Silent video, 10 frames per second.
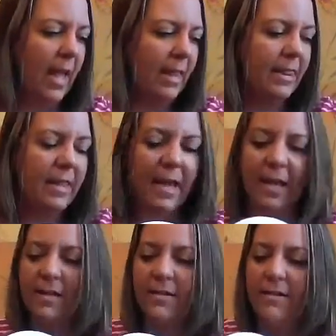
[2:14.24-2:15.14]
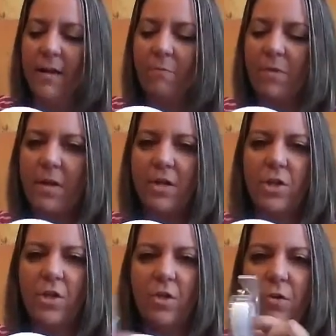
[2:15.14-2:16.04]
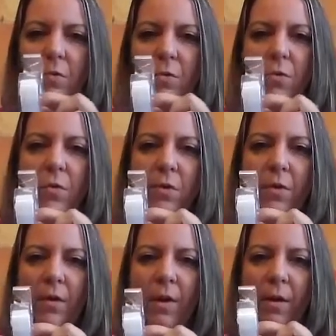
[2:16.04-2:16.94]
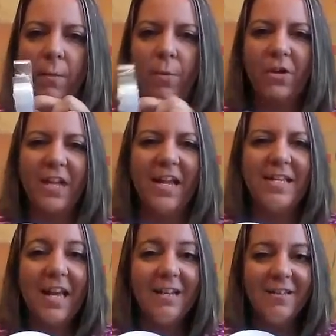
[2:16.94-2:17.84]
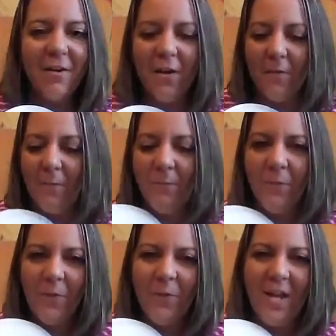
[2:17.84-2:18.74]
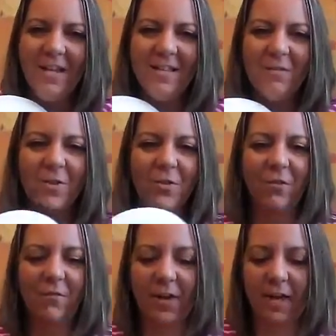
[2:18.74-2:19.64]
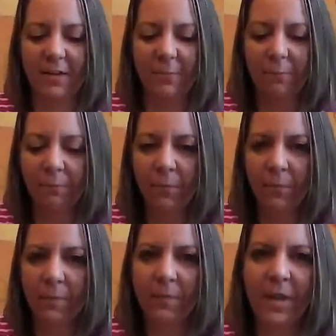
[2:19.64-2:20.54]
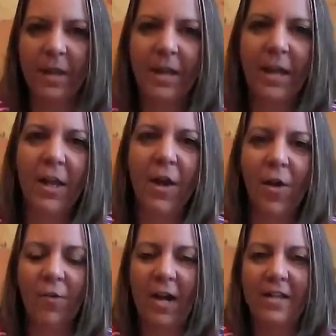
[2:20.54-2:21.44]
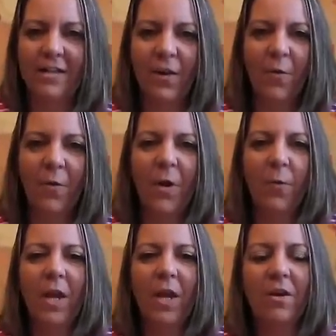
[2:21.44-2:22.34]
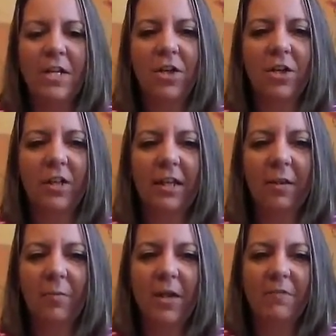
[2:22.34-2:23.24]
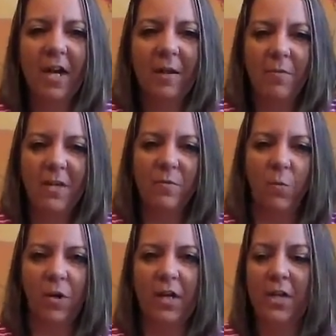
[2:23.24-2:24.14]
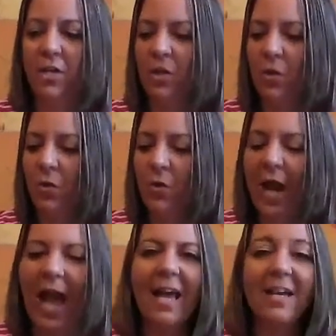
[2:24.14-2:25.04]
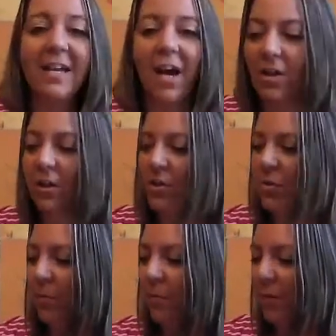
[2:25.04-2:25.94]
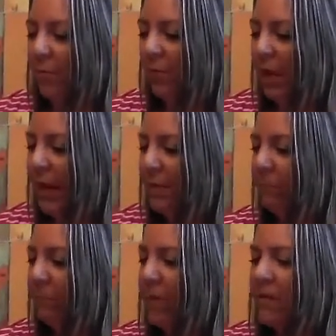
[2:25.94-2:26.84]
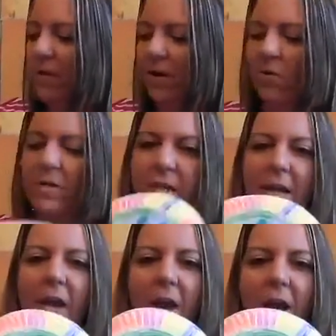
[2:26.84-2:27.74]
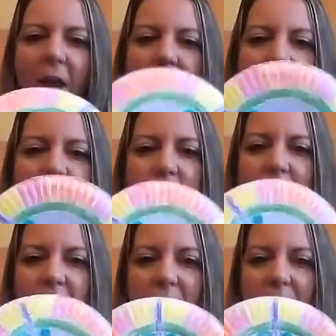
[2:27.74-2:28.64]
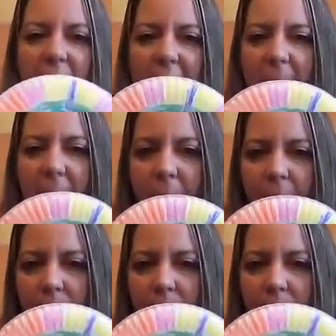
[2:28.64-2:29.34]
and then something to put the antennas on. Okay, see what you can find. All right, so we already took a little bit of time this morning to add color to our paper plate. So ta-da, here's my paper plate.